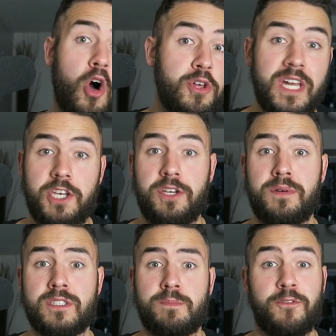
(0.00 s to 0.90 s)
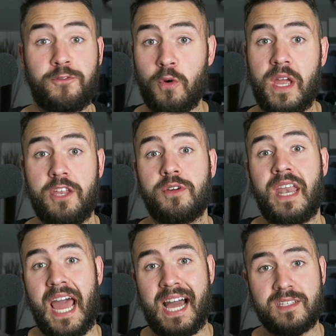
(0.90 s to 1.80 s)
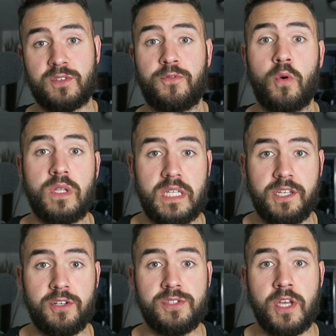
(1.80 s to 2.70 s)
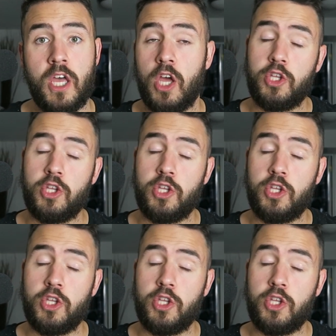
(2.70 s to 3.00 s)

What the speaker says: All you got to do is beforehand, you got to ask 4 leaders.